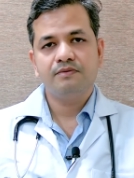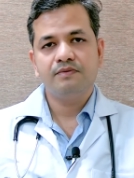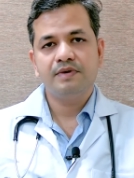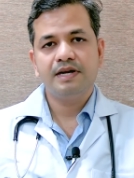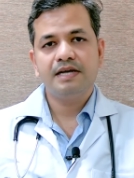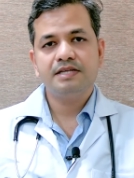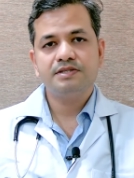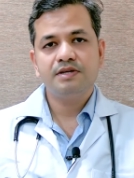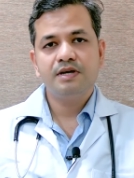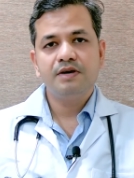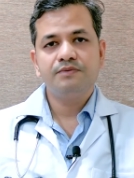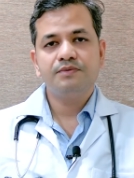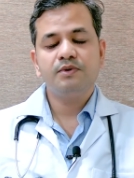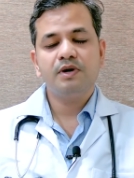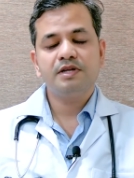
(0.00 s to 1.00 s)

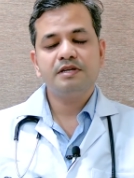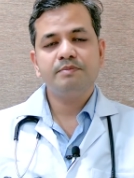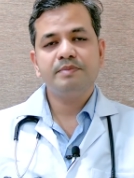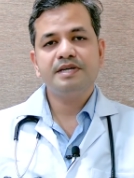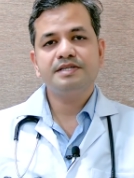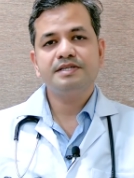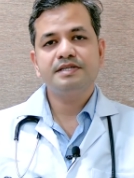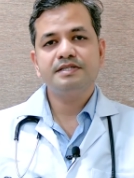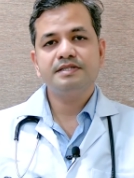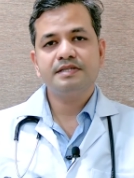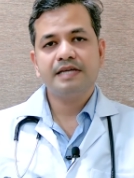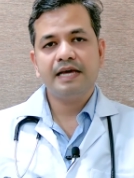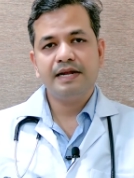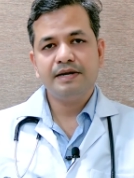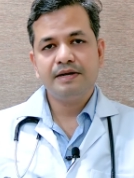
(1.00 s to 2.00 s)
Whereas few other patients
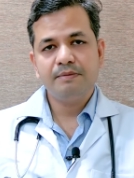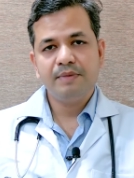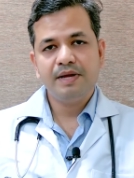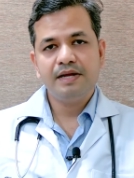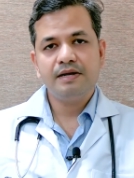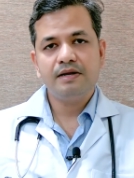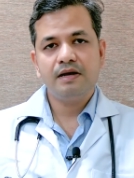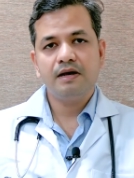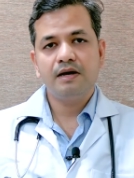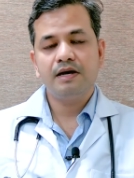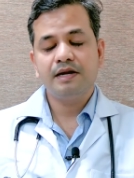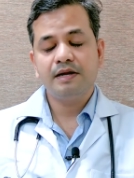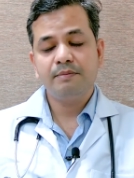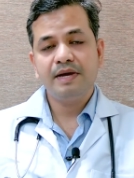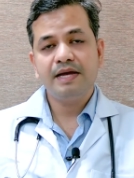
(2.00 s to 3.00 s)
can remain
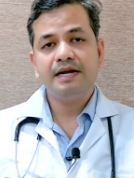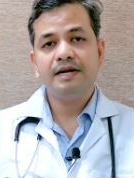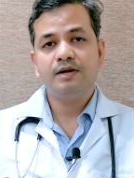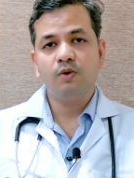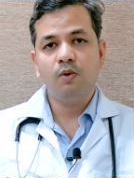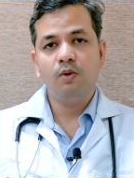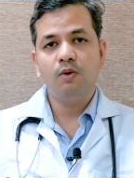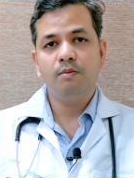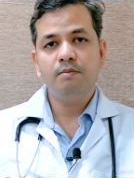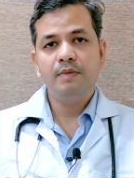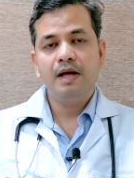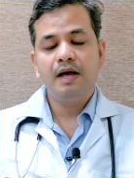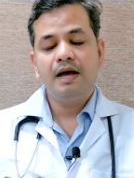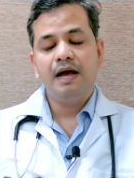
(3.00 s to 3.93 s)
at home